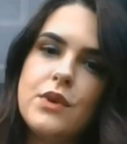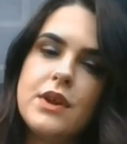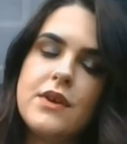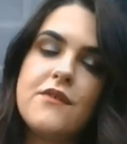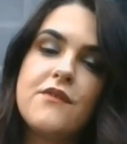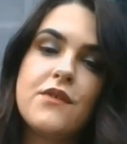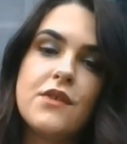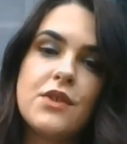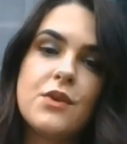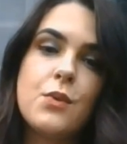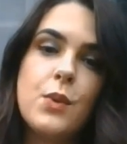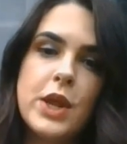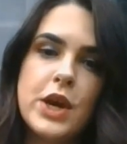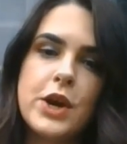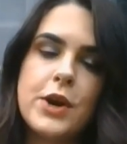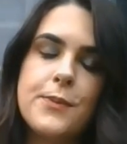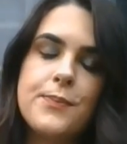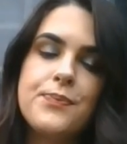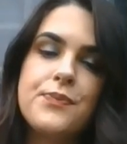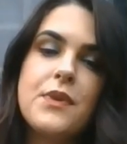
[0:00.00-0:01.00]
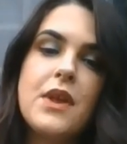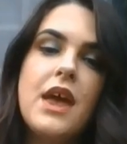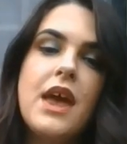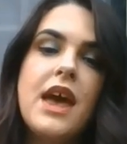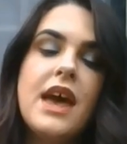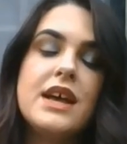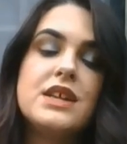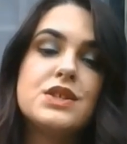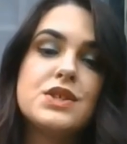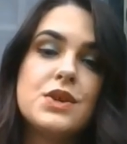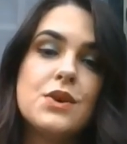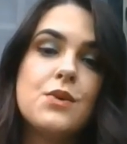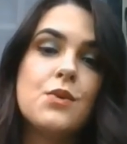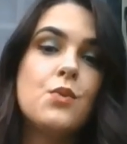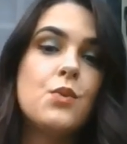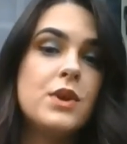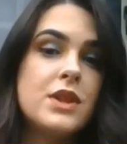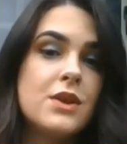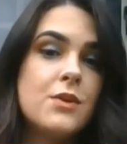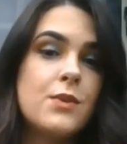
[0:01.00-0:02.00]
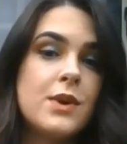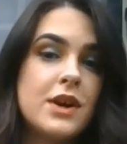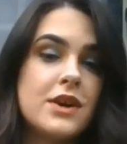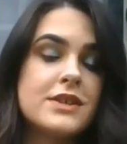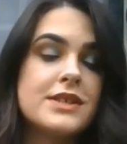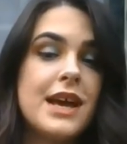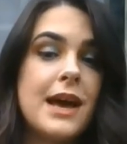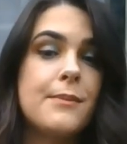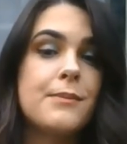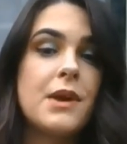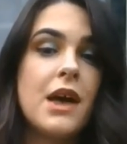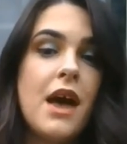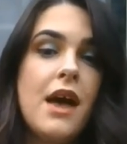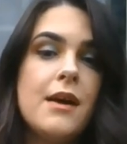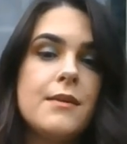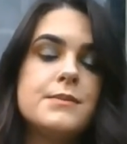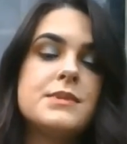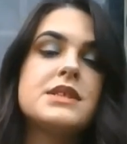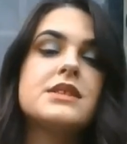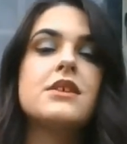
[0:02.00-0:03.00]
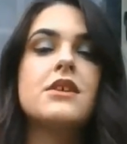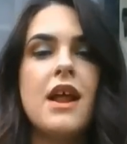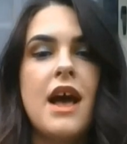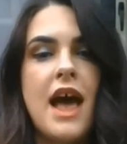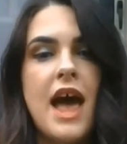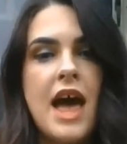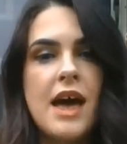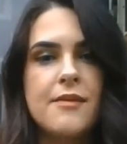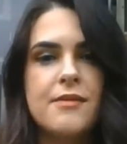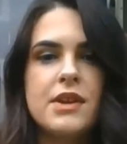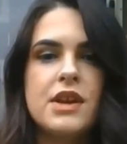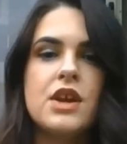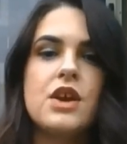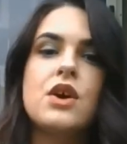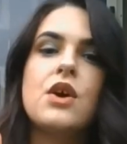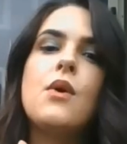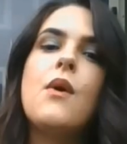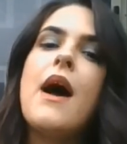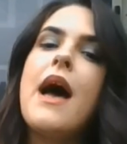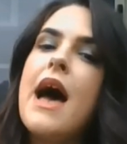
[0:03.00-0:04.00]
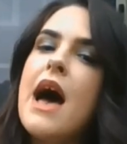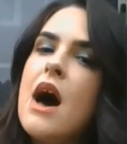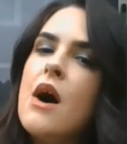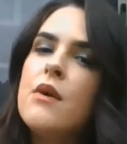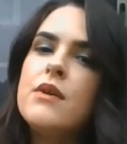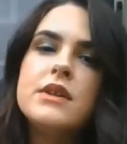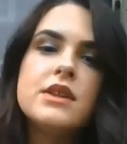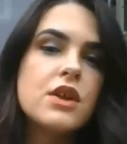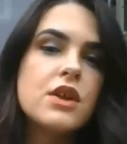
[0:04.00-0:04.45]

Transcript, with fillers: for the winter. And so when the winter time comes, they're not having to go out in the